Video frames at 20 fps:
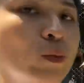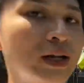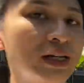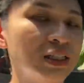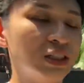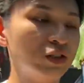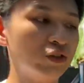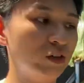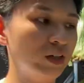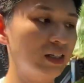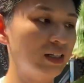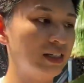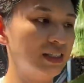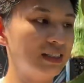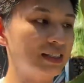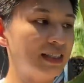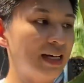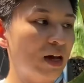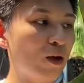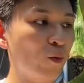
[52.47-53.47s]
it's ready is
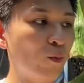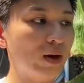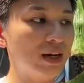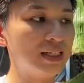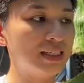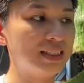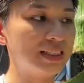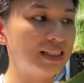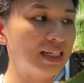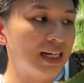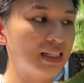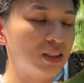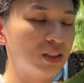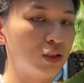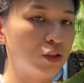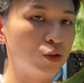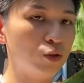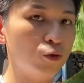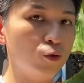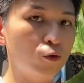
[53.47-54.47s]
that when it starts
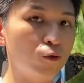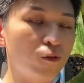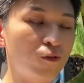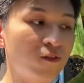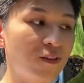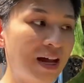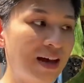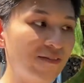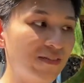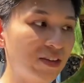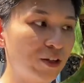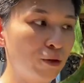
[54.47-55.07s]
to fluff a little